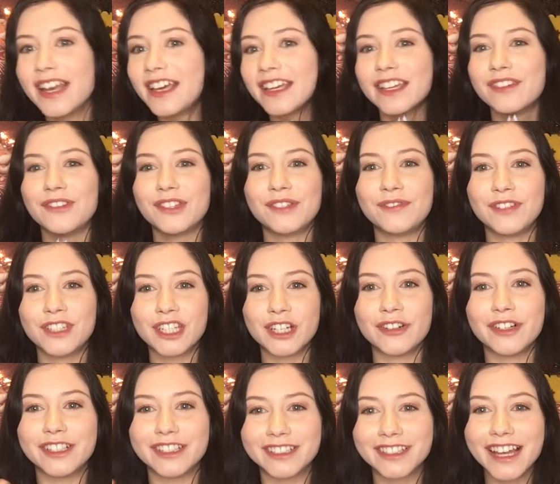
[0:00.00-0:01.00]
Give this
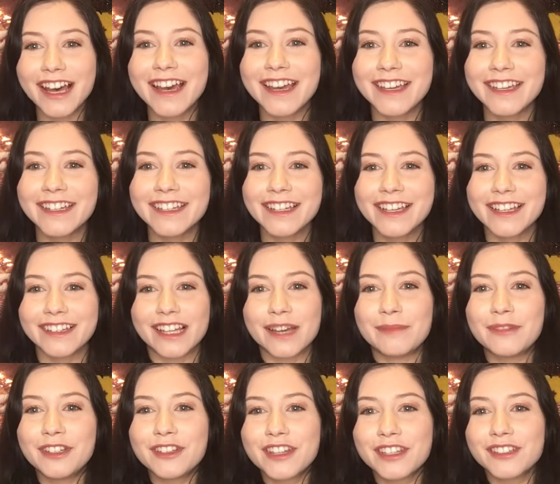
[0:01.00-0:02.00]
video a like. Let
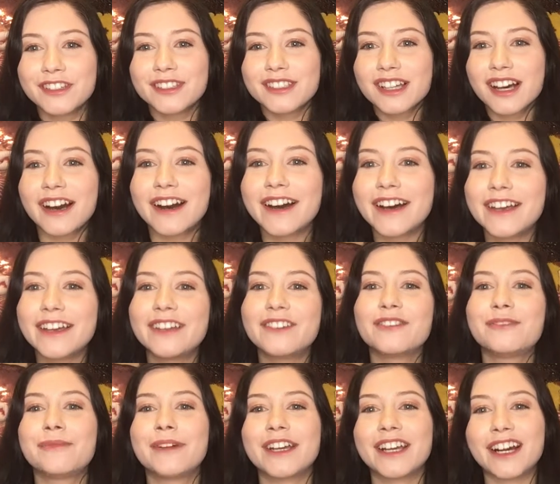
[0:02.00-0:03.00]
me know that you saw it.
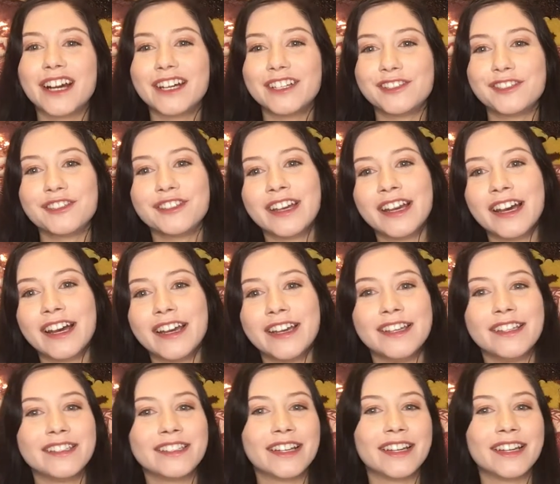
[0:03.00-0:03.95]
Oh my gosh, you guys.